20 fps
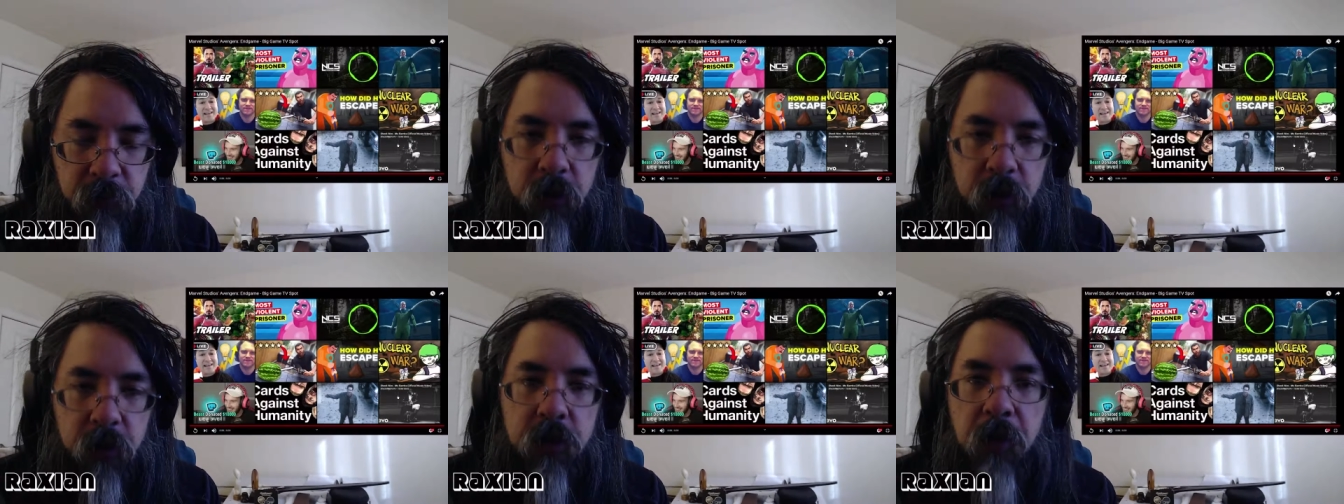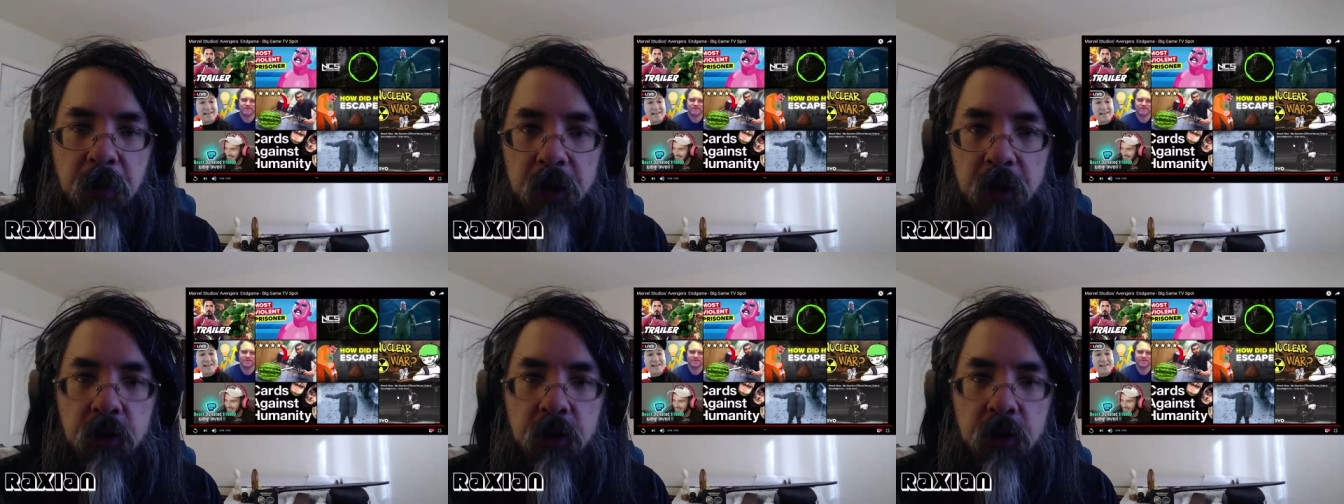to
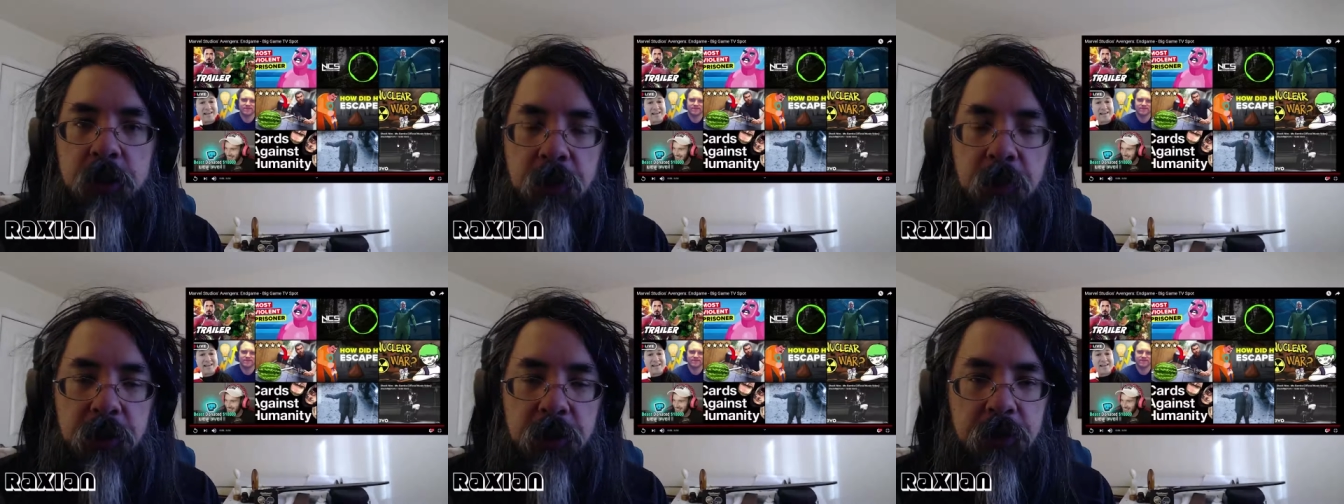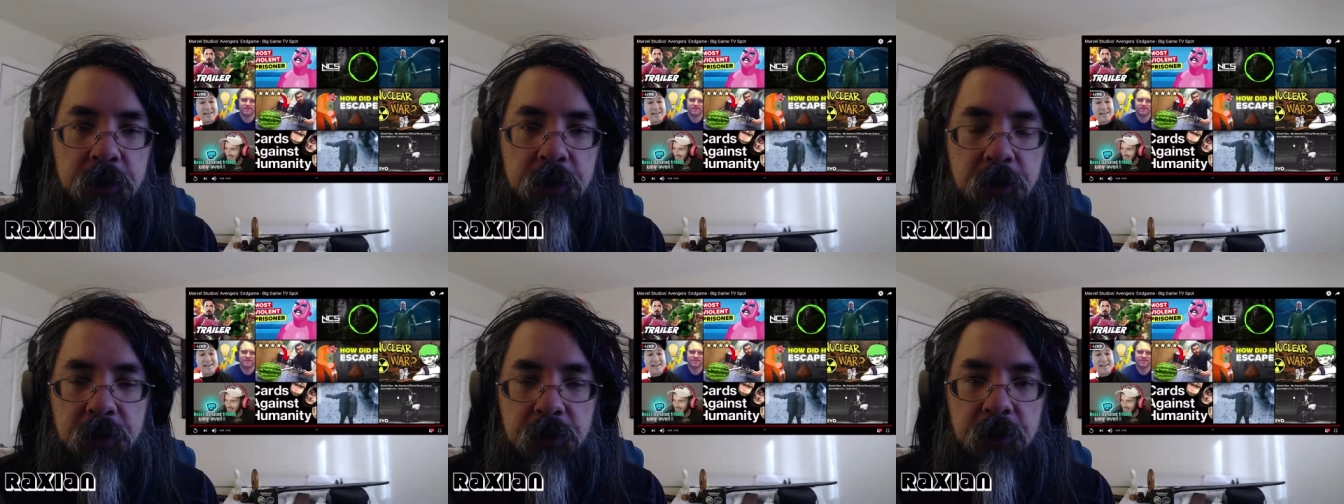my
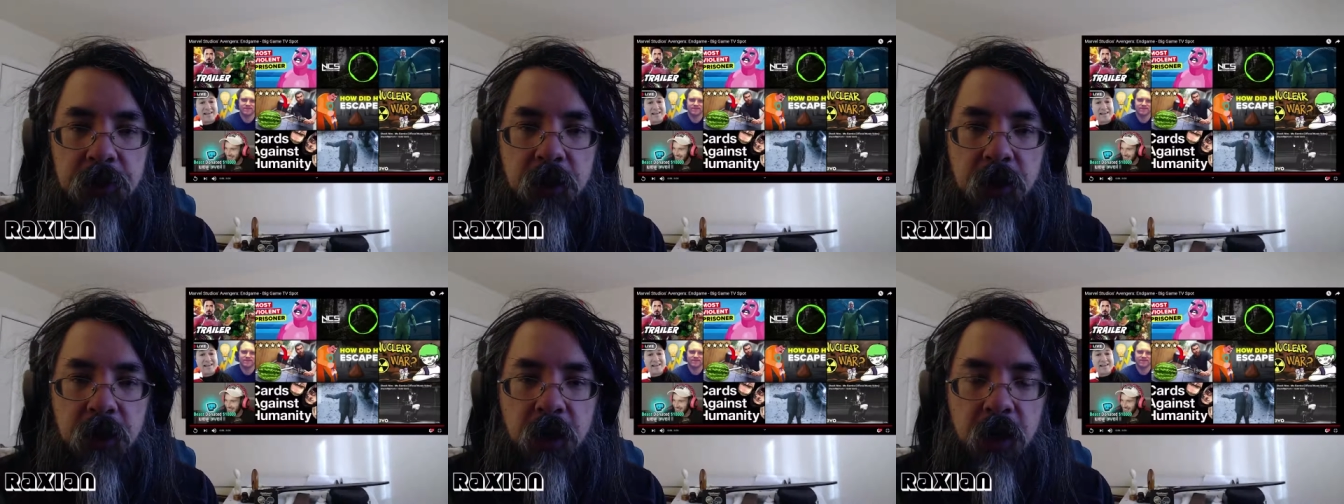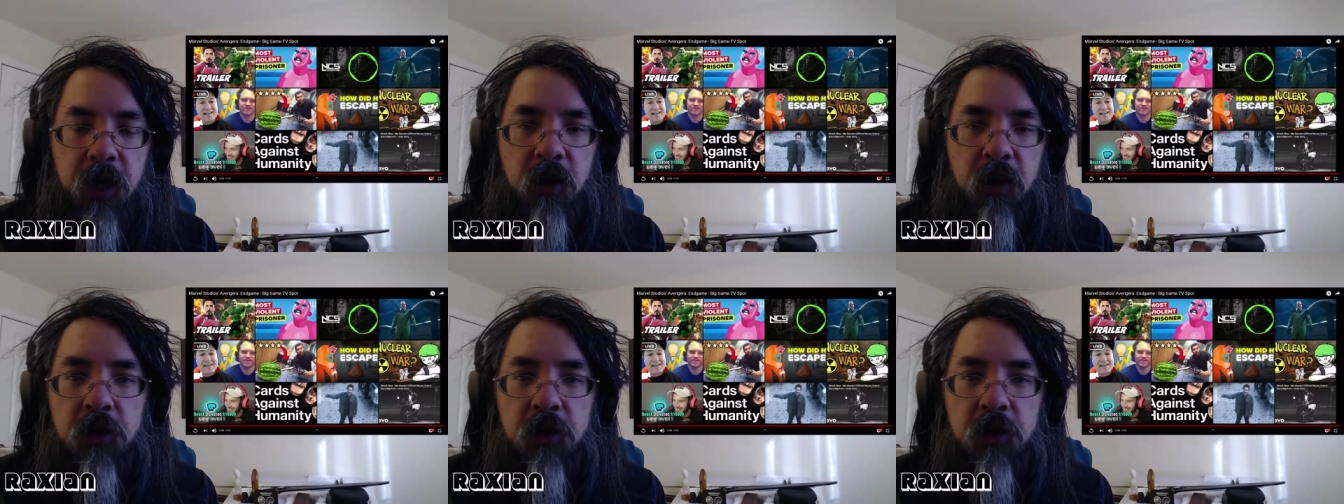Ghostbusters
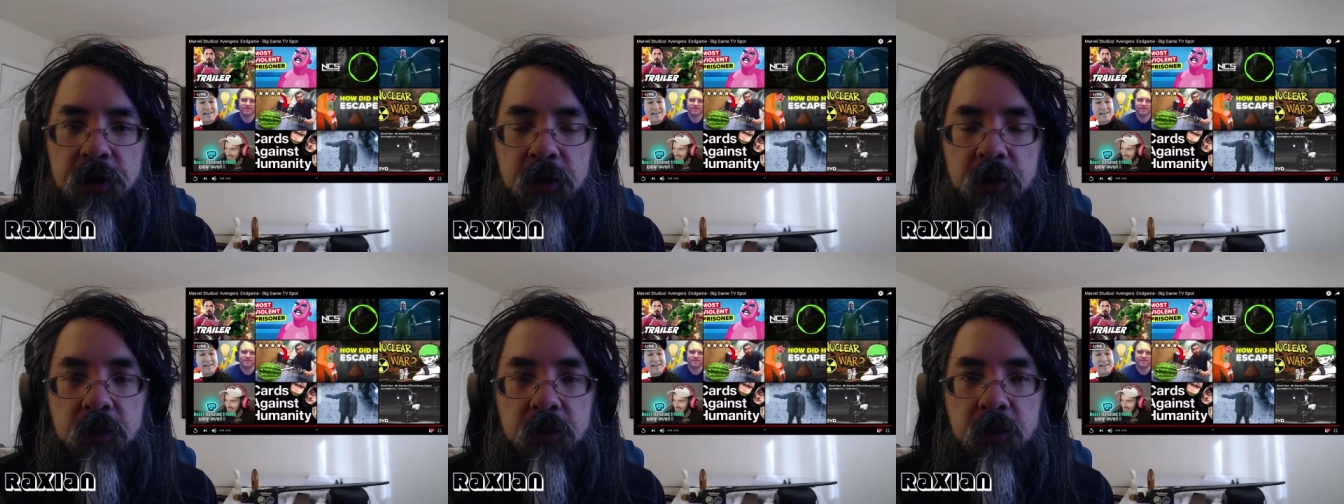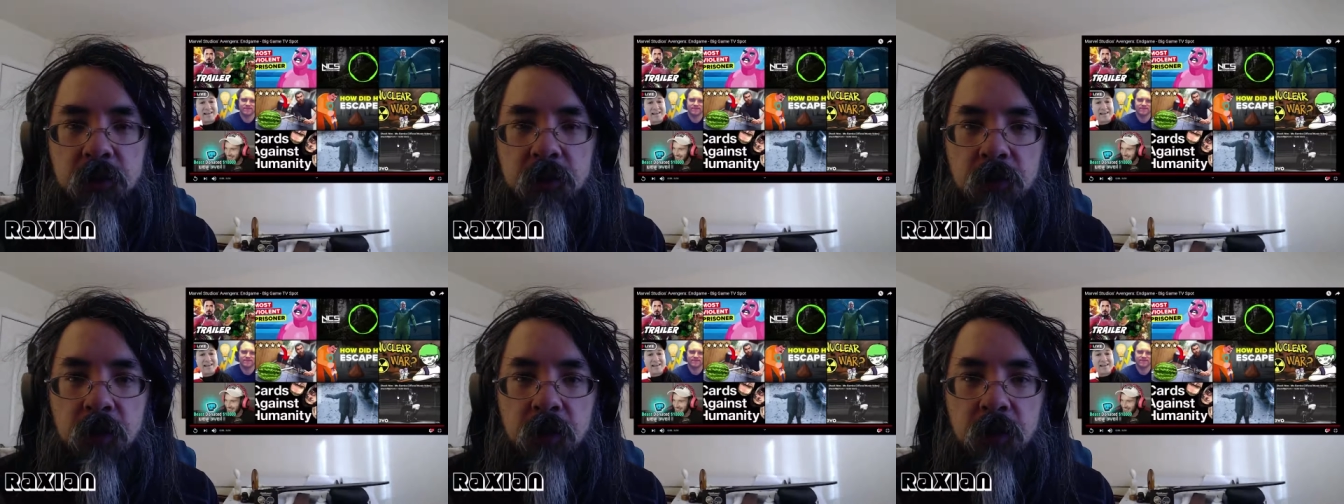and also